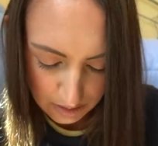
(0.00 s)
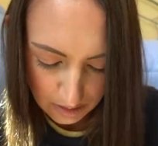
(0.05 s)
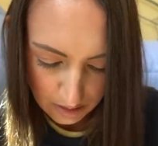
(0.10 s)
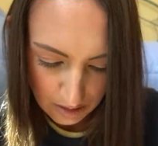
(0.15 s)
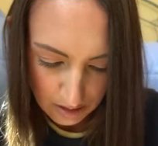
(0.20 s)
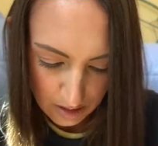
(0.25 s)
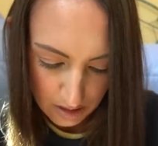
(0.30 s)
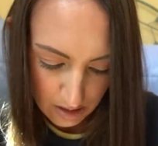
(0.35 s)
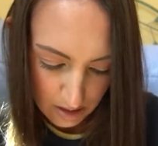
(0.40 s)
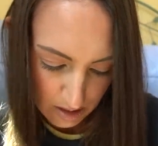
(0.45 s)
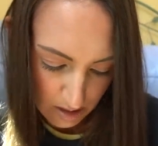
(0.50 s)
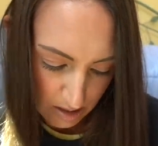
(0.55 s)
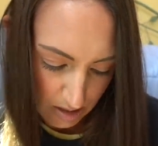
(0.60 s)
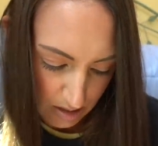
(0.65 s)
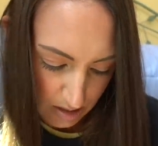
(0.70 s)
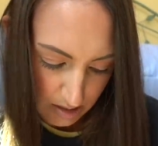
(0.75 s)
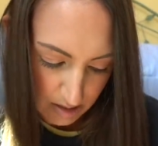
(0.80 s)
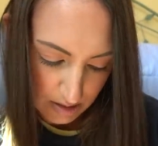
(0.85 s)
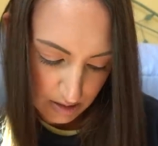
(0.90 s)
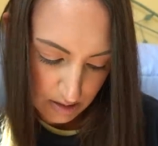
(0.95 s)

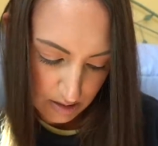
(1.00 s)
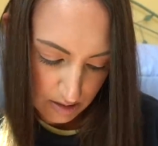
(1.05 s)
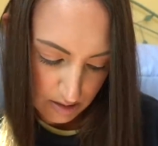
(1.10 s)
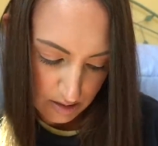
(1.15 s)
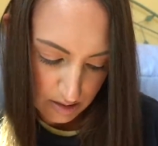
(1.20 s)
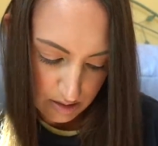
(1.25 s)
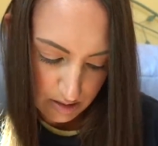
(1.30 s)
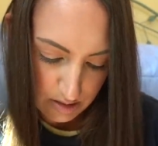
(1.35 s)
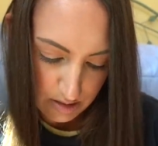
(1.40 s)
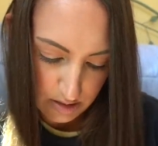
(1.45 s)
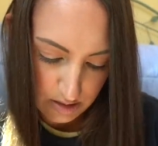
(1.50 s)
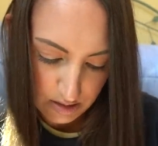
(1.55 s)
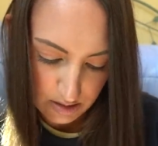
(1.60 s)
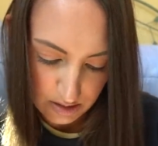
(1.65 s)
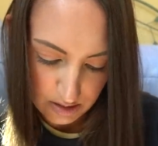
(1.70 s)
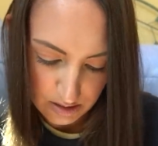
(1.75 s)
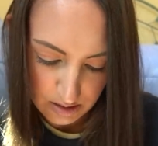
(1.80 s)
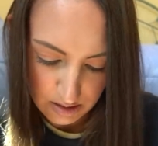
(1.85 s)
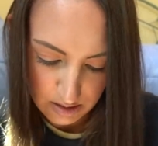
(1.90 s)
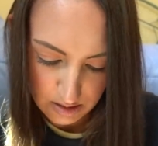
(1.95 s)

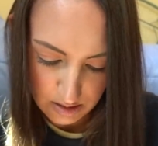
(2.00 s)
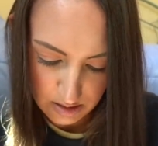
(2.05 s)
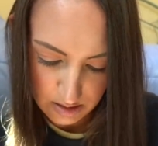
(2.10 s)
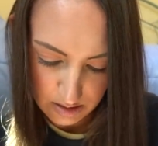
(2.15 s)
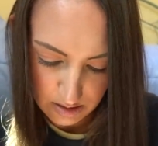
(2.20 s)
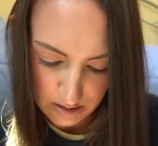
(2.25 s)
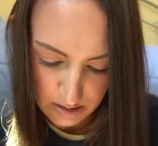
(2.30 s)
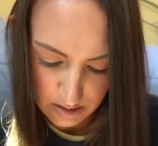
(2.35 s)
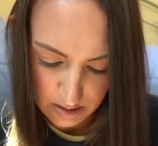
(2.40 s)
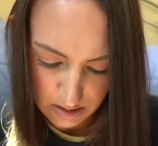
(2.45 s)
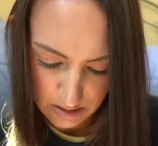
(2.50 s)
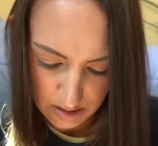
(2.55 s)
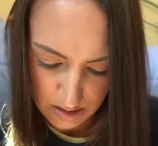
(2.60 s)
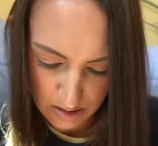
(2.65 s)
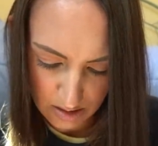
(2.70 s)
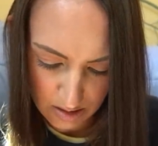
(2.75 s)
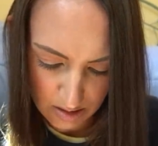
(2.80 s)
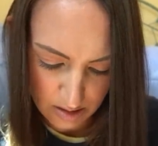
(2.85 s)
No one is speaking in this clip.